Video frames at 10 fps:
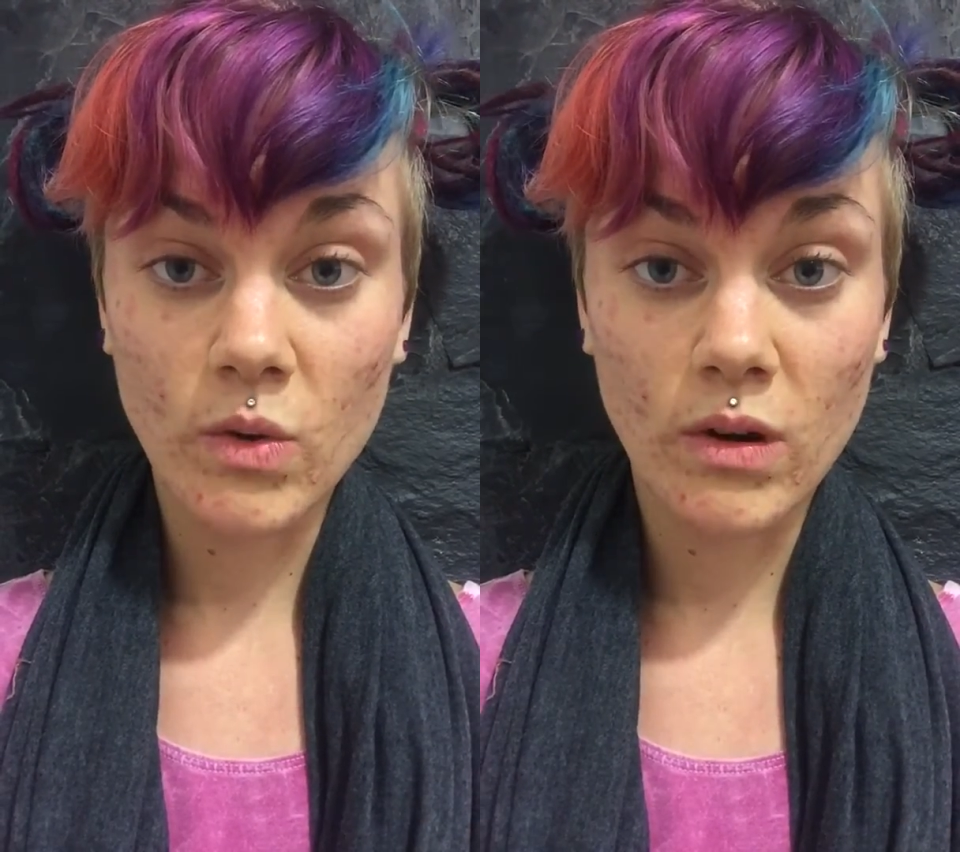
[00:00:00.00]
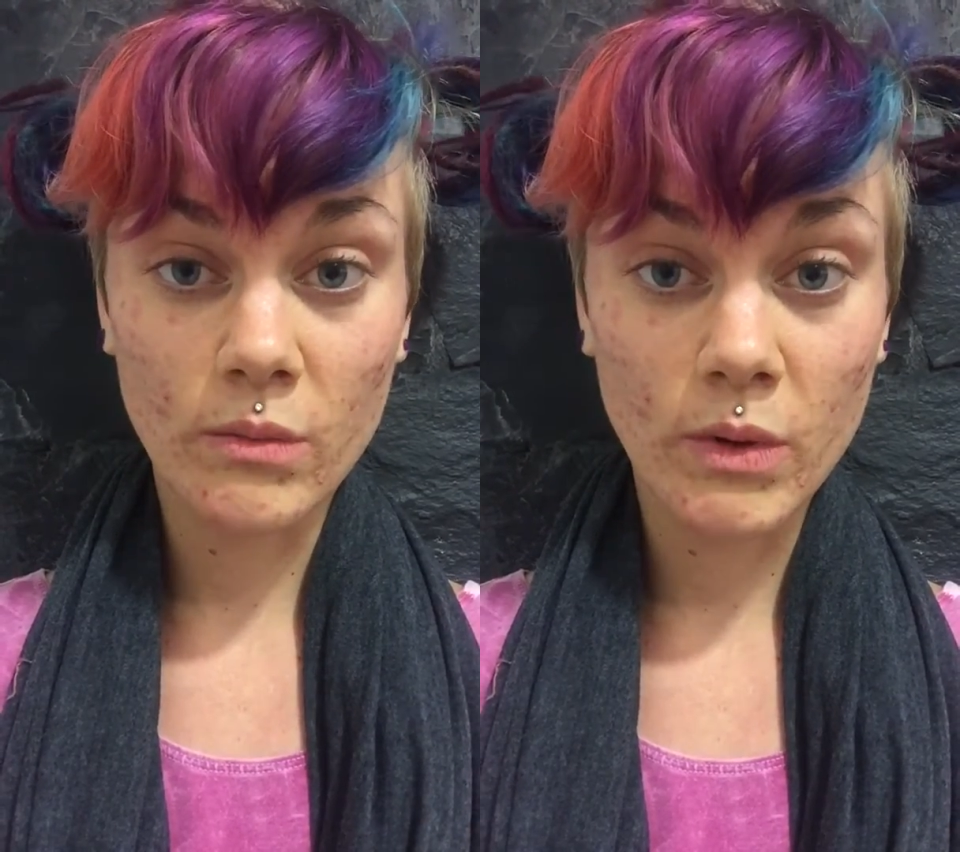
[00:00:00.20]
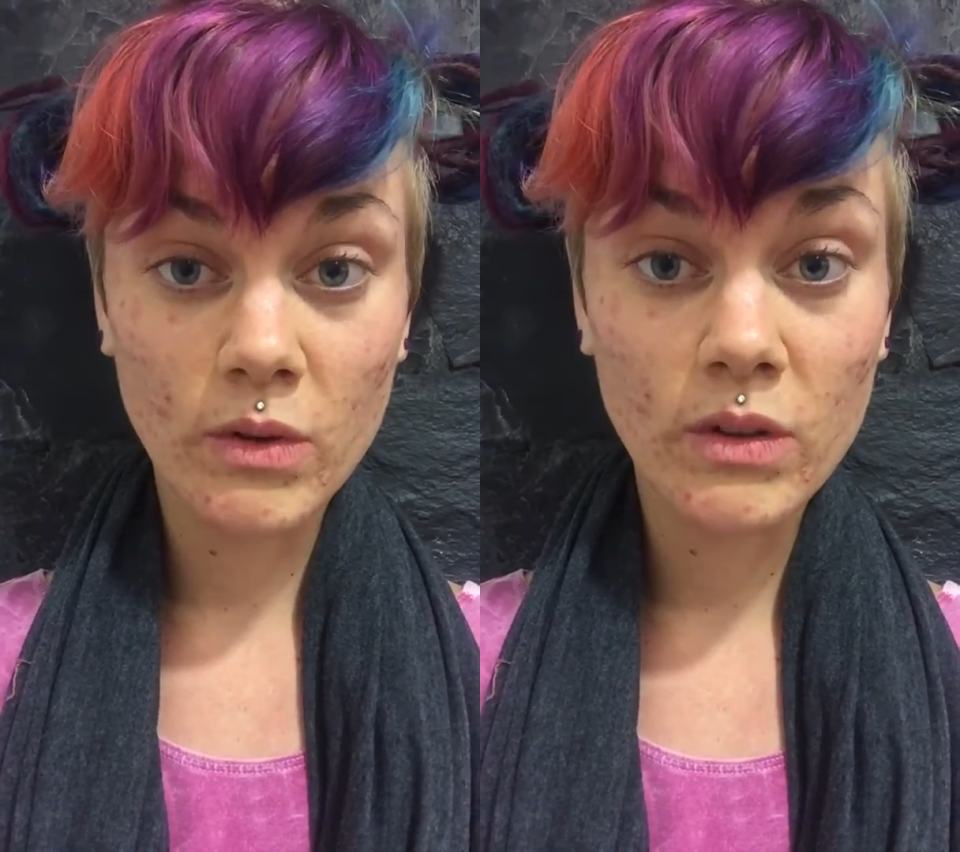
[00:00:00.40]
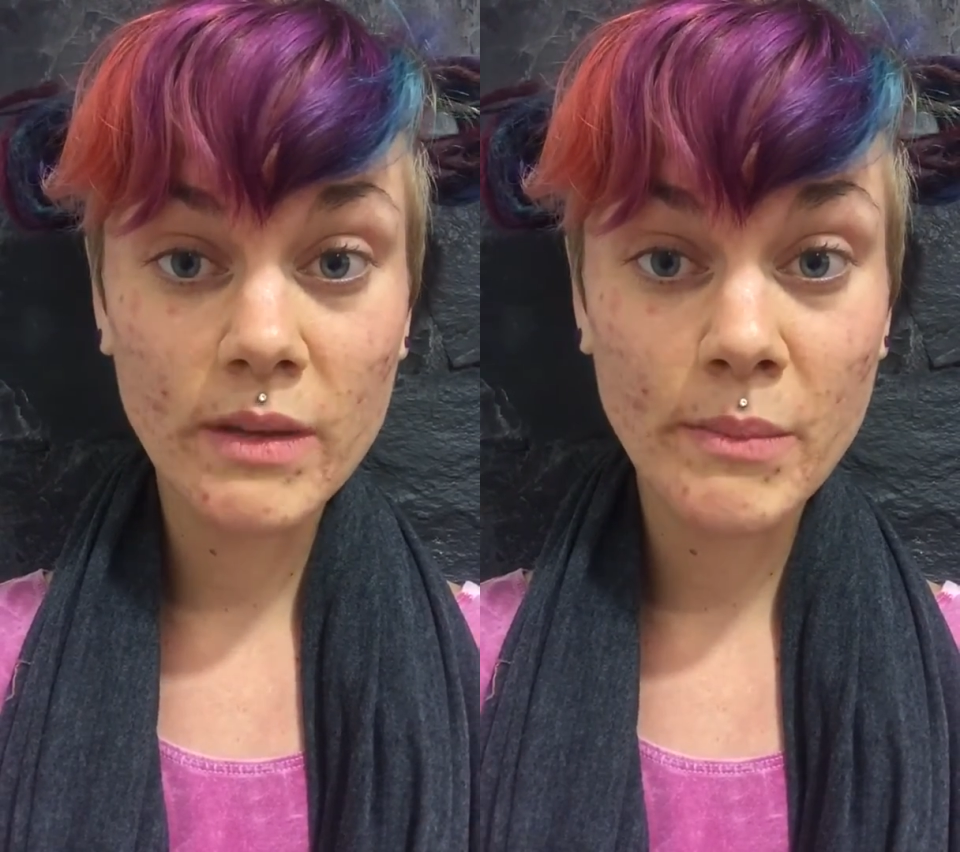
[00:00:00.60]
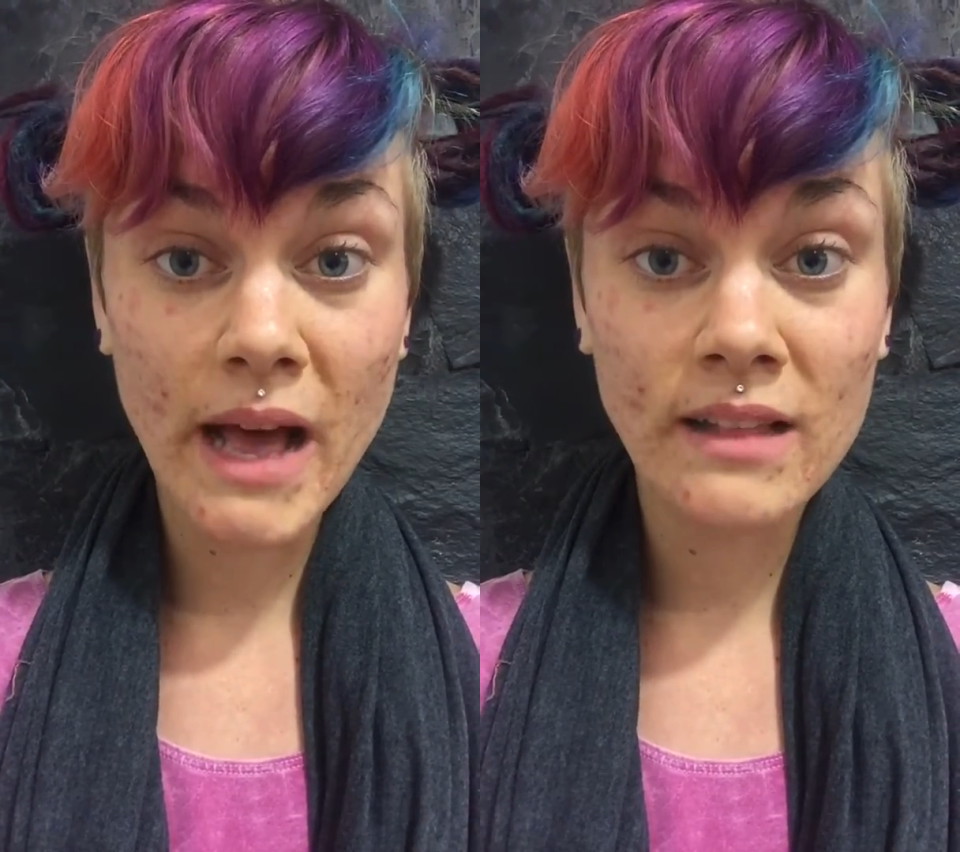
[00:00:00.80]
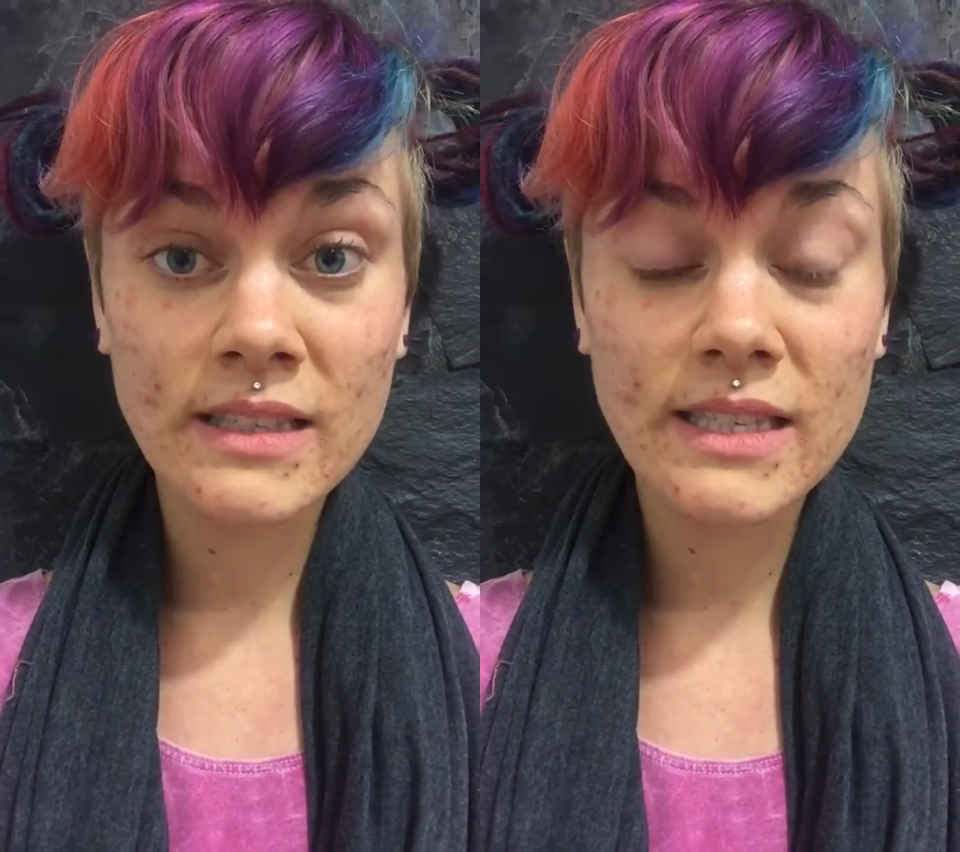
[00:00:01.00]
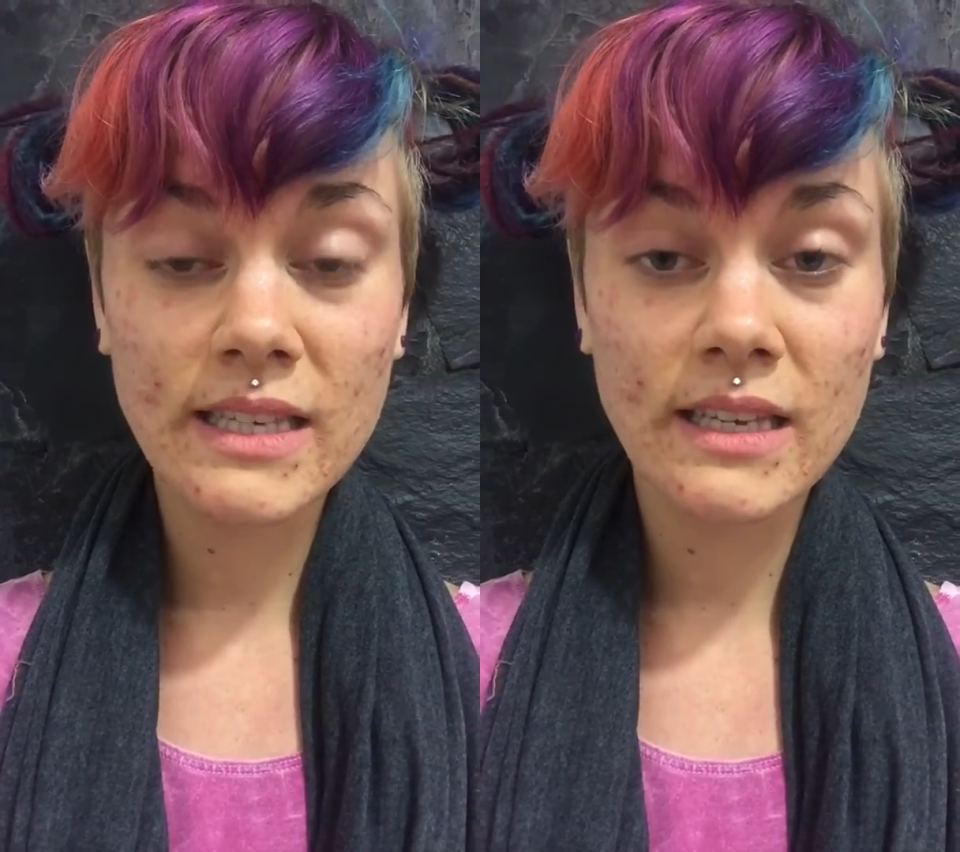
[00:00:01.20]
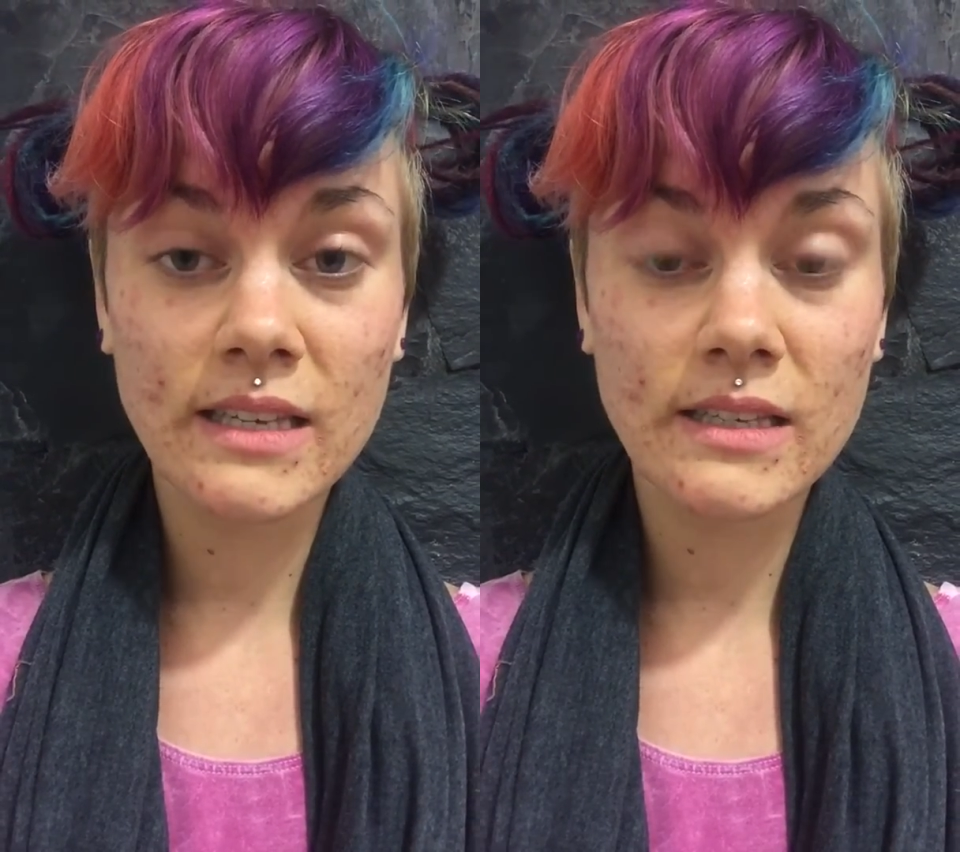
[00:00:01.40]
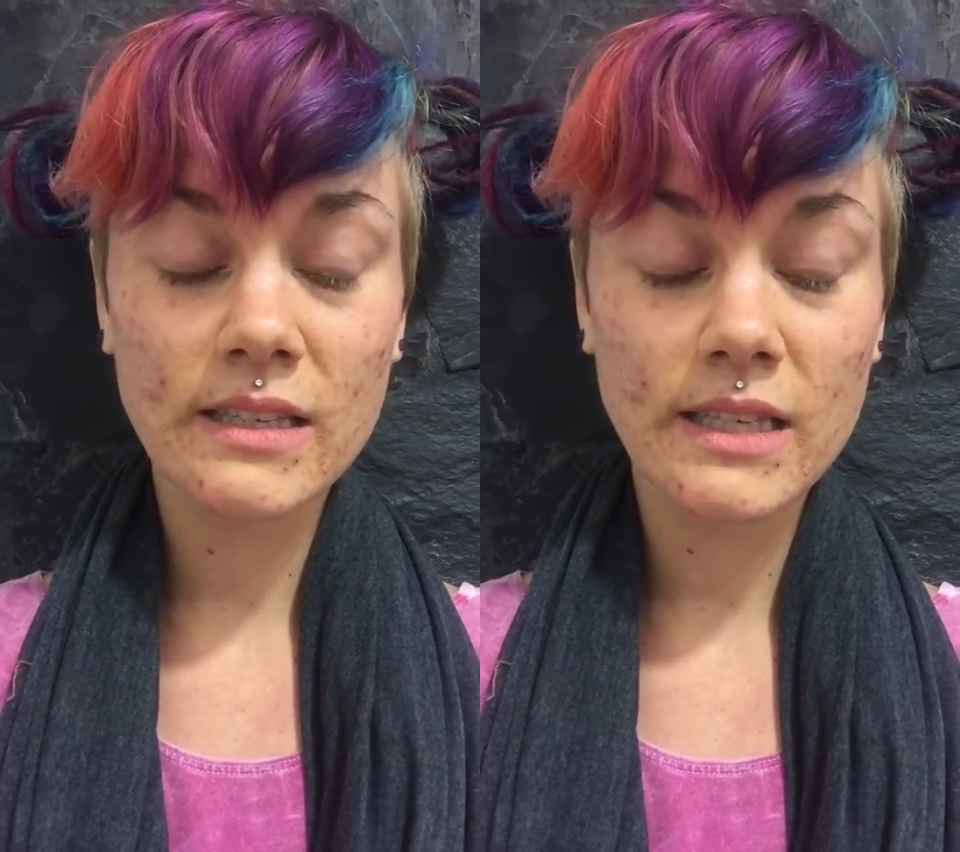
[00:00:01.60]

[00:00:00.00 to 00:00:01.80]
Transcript: hormonal imbalances